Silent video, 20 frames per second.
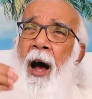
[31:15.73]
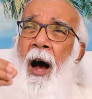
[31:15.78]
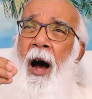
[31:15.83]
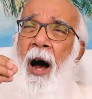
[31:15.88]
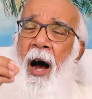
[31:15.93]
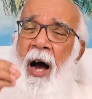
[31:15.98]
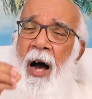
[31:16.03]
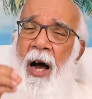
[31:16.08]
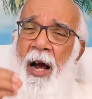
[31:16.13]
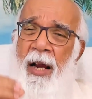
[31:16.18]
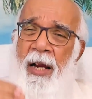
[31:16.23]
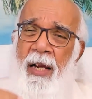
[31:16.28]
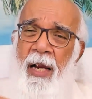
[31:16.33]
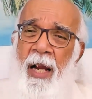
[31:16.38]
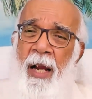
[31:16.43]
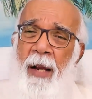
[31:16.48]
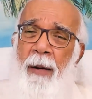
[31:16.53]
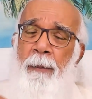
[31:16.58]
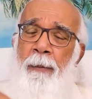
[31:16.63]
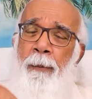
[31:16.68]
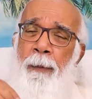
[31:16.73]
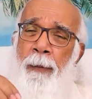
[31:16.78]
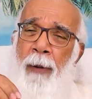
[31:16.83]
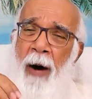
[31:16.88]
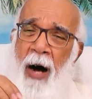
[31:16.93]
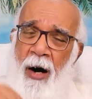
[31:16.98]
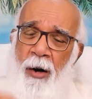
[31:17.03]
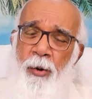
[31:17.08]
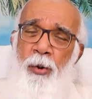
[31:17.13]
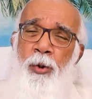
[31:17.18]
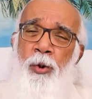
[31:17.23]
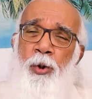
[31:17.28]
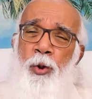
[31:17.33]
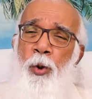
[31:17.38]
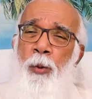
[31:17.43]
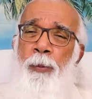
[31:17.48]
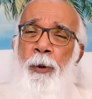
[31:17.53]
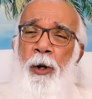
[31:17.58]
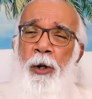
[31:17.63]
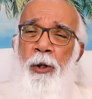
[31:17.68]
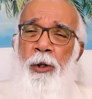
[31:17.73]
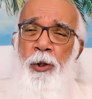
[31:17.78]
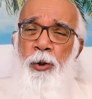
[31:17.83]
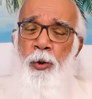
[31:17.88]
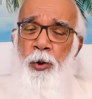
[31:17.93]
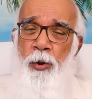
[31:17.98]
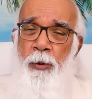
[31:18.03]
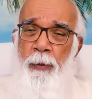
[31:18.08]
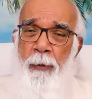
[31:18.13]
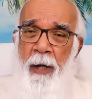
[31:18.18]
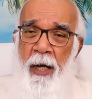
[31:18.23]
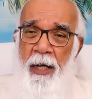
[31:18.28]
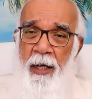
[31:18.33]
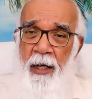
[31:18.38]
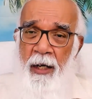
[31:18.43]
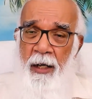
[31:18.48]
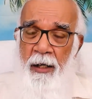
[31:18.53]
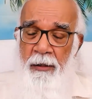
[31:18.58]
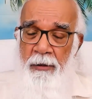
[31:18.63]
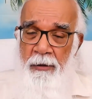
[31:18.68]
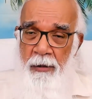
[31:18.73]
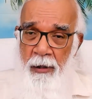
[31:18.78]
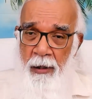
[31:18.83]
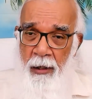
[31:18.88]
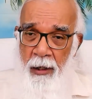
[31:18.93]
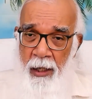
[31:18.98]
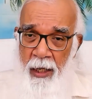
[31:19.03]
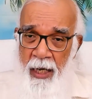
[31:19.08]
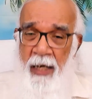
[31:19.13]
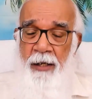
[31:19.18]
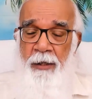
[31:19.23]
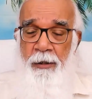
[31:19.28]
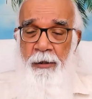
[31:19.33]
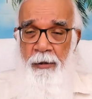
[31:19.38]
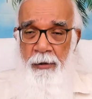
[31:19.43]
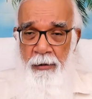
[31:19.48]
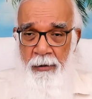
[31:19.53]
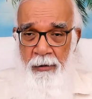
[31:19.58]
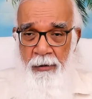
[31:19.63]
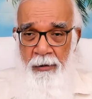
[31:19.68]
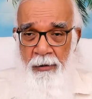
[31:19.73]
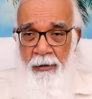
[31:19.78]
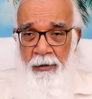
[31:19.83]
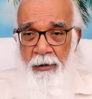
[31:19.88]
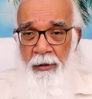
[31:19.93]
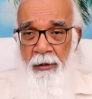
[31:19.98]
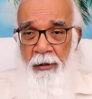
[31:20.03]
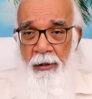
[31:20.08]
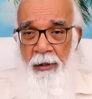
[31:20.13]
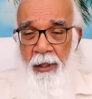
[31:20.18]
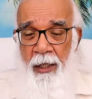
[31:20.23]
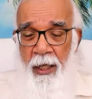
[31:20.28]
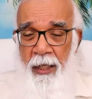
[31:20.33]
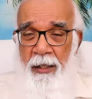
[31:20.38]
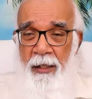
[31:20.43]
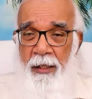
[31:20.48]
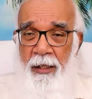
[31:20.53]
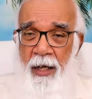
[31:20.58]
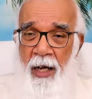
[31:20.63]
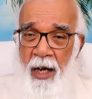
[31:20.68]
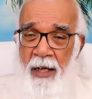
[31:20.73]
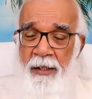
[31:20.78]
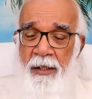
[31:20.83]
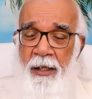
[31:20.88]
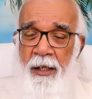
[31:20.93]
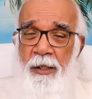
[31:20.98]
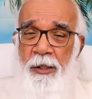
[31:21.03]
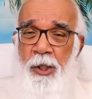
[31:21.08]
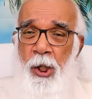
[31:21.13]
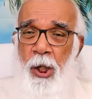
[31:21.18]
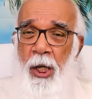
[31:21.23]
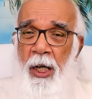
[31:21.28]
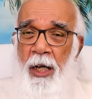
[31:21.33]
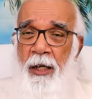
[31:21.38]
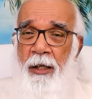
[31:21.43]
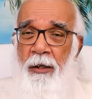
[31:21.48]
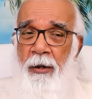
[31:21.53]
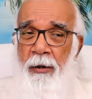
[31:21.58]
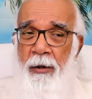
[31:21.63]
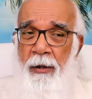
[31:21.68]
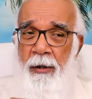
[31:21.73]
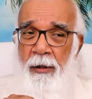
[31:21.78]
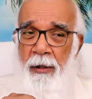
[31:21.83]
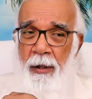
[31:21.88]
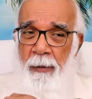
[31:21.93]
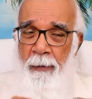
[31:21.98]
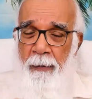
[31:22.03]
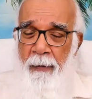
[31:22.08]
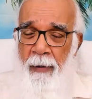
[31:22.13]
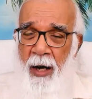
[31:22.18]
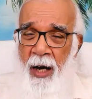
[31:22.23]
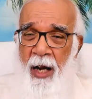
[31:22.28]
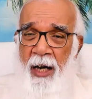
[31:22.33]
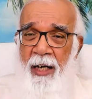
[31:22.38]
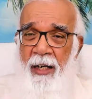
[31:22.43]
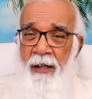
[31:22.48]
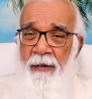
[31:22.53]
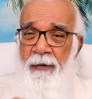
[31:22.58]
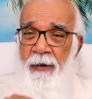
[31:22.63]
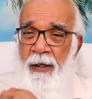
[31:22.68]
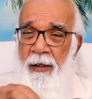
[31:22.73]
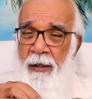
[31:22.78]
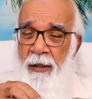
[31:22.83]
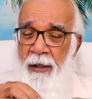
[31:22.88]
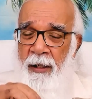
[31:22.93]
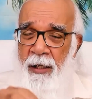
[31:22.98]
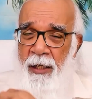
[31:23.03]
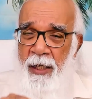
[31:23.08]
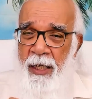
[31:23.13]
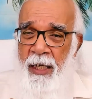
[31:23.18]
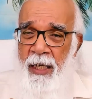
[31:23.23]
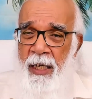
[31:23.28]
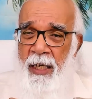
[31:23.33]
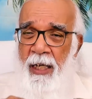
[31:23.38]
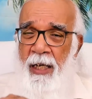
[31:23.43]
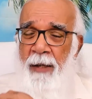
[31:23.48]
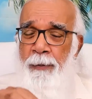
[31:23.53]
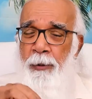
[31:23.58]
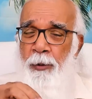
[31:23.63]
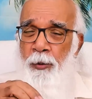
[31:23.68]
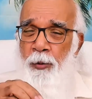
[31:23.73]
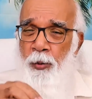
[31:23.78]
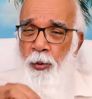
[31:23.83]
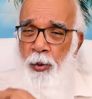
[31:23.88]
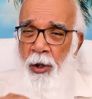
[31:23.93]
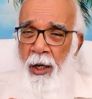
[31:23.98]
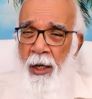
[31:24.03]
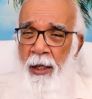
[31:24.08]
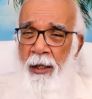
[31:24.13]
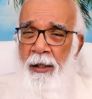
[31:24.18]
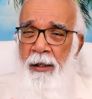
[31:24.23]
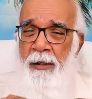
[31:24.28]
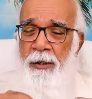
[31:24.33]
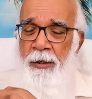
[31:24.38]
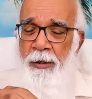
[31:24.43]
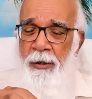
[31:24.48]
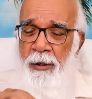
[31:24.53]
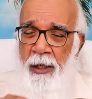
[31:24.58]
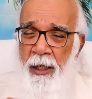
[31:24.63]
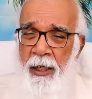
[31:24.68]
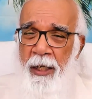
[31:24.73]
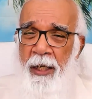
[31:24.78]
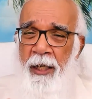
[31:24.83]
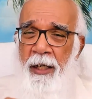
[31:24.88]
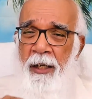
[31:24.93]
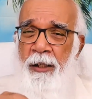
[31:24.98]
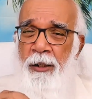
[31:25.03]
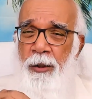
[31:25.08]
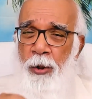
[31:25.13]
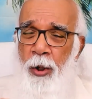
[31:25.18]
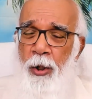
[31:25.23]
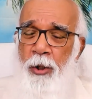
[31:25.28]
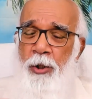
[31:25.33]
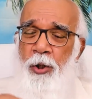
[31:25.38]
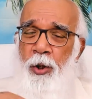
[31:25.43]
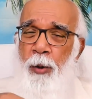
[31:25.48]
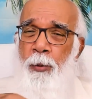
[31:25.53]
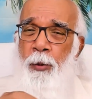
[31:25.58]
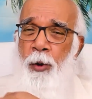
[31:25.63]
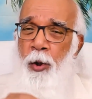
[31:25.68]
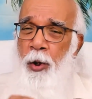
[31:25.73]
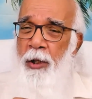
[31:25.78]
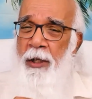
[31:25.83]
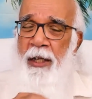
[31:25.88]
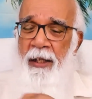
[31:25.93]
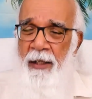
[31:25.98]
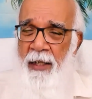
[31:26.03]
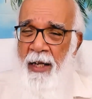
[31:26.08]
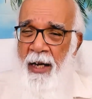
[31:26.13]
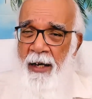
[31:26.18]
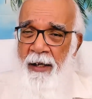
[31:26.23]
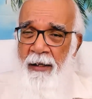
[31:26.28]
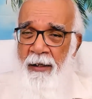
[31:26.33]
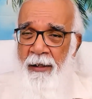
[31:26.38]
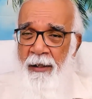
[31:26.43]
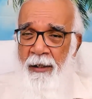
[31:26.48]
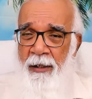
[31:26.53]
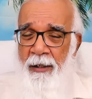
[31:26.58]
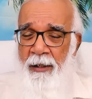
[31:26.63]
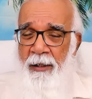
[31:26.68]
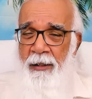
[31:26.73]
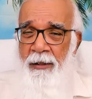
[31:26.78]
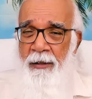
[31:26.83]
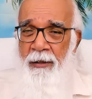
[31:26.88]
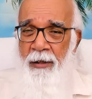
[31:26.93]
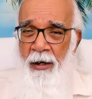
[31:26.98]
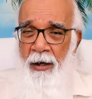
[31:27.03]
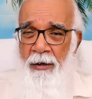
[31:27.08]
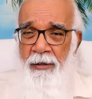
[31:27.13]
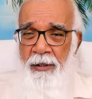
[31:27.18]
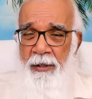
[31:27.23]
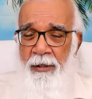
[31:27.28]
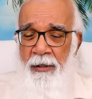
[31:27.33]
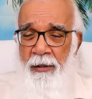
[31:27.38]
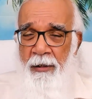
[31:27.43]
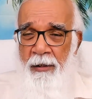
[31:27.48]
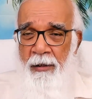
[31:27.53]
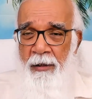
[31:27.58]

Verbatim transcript: I am bound to pollute my intellect, and that intellect or the mind will keep 1 trillion thoughts or more than that thoughts.